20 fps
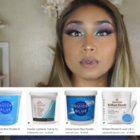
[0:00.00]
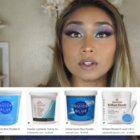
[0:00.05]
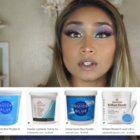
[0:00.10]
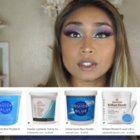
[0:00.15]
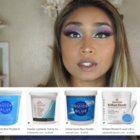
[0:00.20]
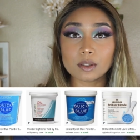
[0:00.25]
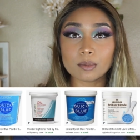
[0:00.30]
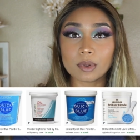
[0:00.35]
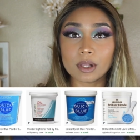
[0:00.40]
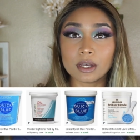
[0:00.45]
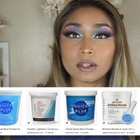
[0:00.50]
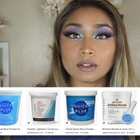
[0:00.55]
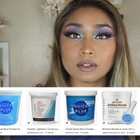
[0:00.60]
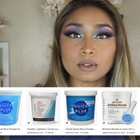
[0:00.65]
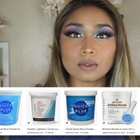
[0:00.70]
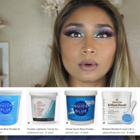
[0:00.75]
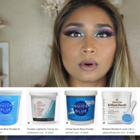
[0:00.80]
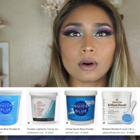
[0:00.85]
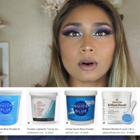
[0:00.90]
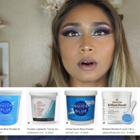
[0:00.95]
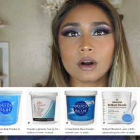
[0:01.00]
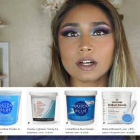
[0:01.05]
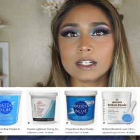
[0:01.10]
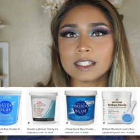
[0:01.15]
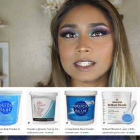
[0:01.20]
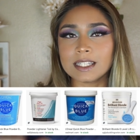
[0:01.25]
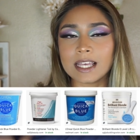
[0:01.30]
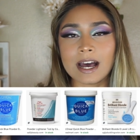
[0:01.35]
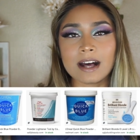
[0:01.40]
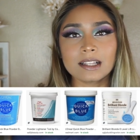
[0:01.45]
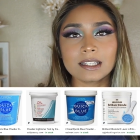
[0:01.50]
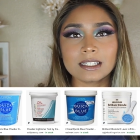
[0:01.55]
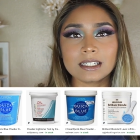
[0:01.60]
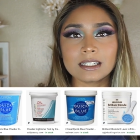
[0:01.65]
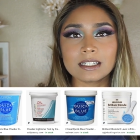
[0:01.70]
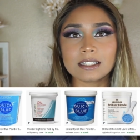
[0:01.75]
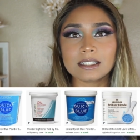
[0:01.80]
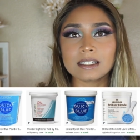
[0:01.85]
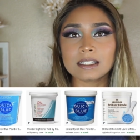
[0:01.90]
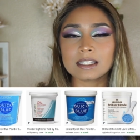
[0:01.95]
beauty supply store,
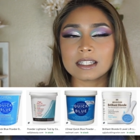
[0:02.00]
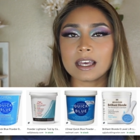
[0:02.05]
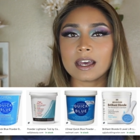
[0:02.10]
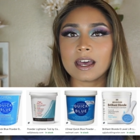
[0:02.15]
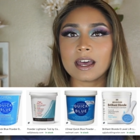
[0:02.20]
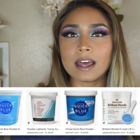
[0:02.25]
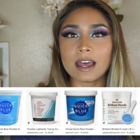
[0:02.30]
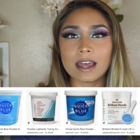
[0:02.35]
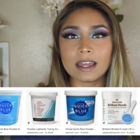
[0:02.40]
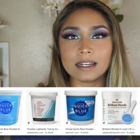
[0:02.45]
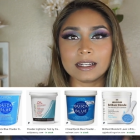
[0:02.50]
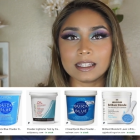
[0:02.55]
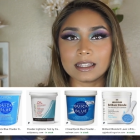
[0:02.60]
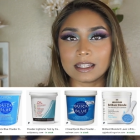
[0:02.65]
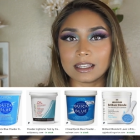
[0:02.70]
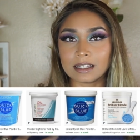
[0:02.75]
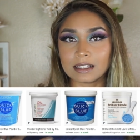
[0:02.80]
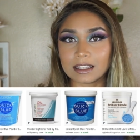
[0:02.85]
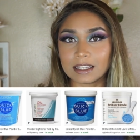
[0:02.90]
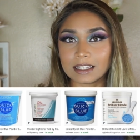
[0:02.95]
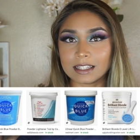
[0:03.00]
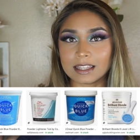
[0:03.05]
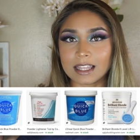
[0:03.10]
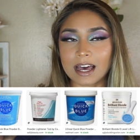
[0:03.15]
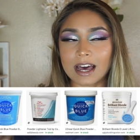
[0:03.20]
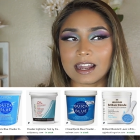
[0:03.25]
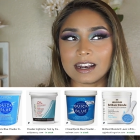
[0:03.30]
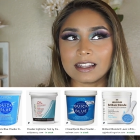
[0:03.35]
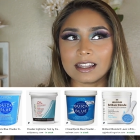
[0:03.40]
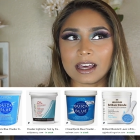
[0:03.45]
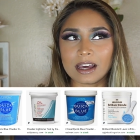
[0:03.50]
Sally's, anything like that.